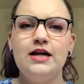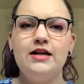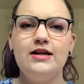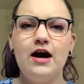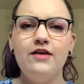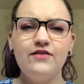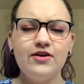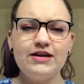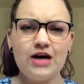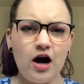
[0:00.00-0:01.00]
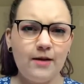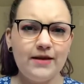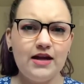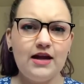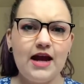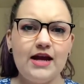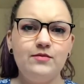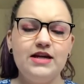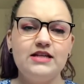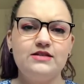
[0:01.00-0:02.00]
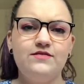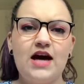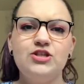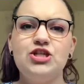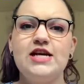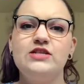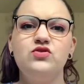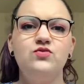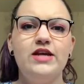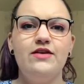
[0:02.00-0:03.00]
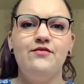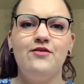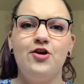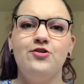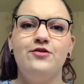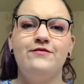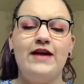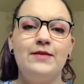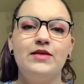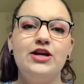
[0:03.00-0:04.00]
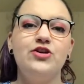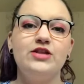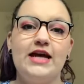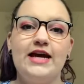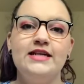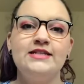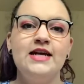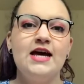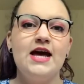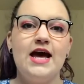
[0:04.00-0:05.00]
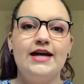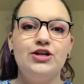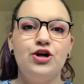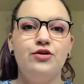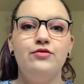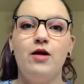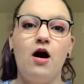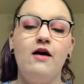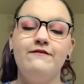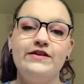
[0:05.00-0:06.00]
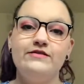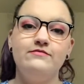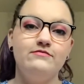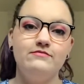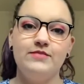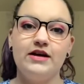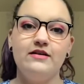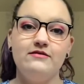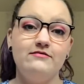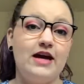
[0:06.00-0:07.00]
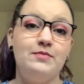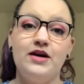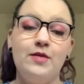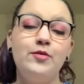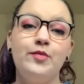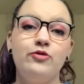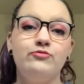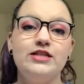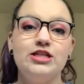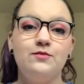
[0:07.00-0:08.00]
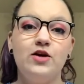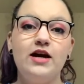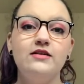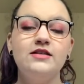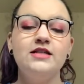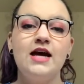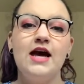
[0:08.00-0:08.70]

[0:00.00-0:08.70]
not very common, and because of that, she has to leave her family and her land and go off and become a bone witch somewhere else.